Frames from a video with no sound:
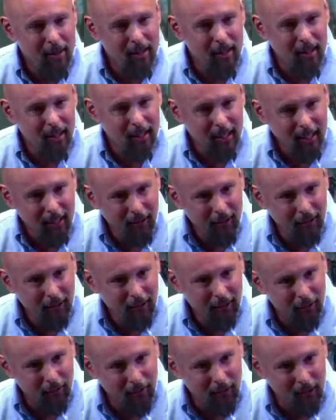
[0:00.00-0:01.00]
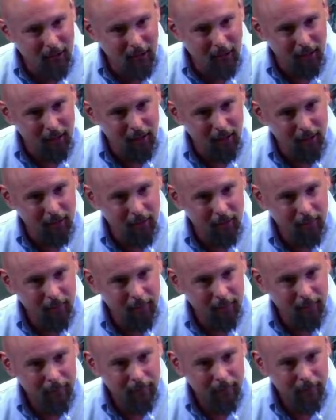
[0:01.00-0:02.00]
the least of these,
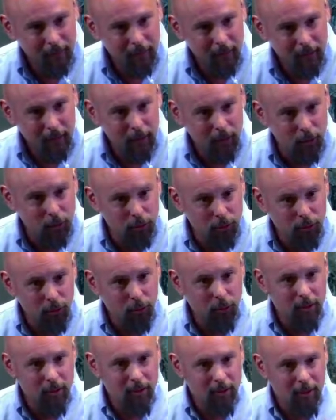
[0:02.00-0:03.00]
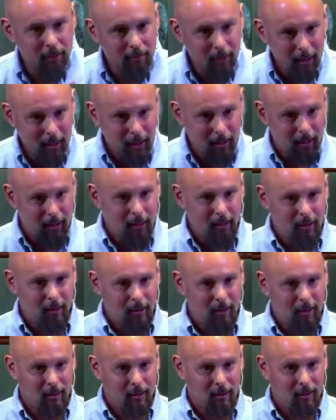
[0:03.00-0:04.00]
you do it to me,
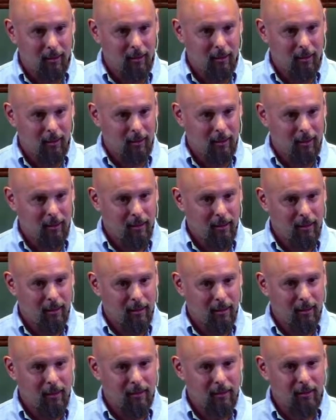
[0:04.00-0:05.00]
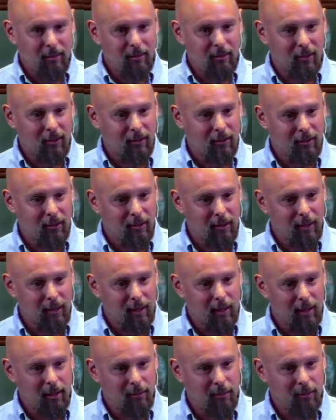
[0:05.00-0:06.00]
as it says in the
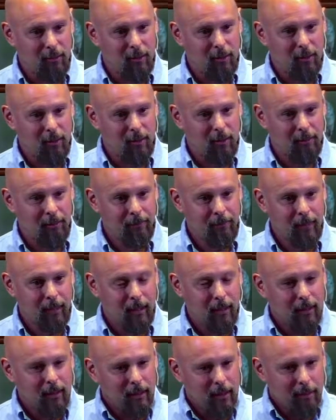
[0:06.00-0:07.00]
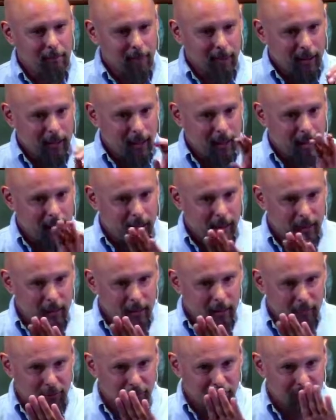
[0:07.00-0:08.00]
gospel. That behind
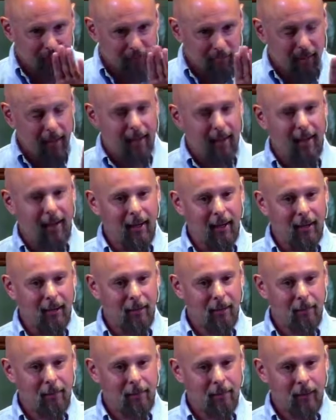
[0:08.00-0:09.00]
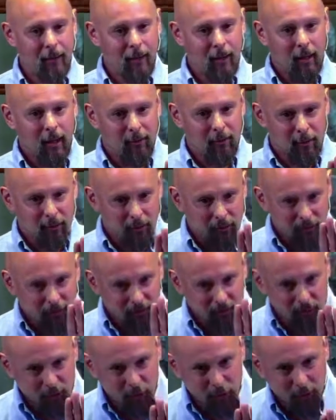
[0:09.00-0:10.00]
the facade of a
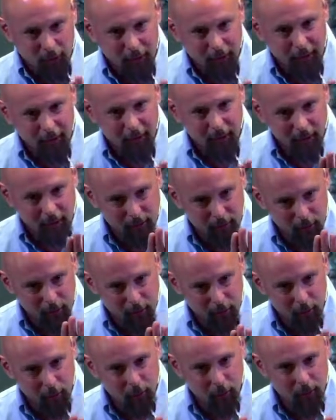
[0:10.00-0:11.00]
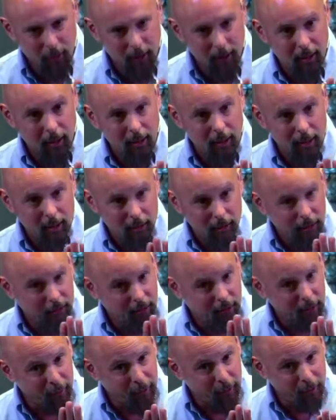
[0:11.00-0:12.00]
distorted, deluded,
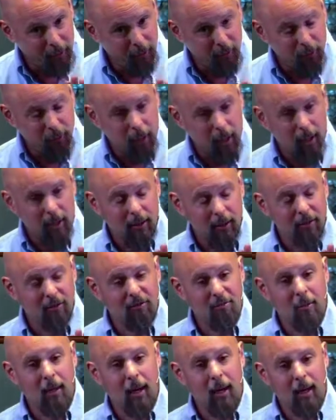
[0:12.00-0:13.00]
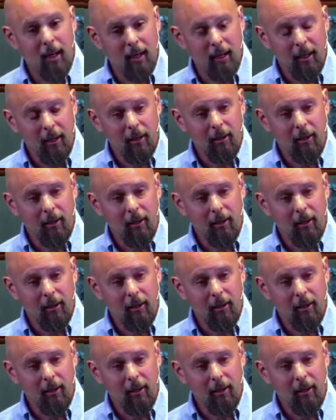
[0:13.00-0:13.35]
self-destructive mind,